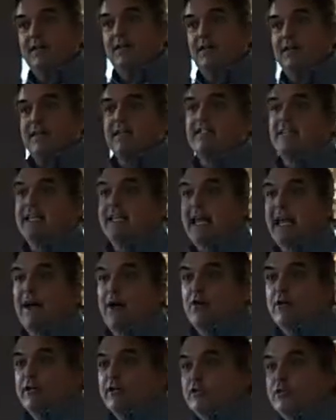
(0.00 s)
and it's an
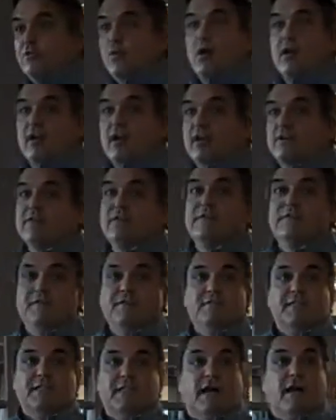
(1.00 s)
hour and you want
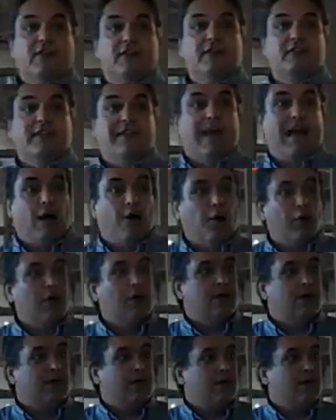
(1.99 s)
$150 an hour,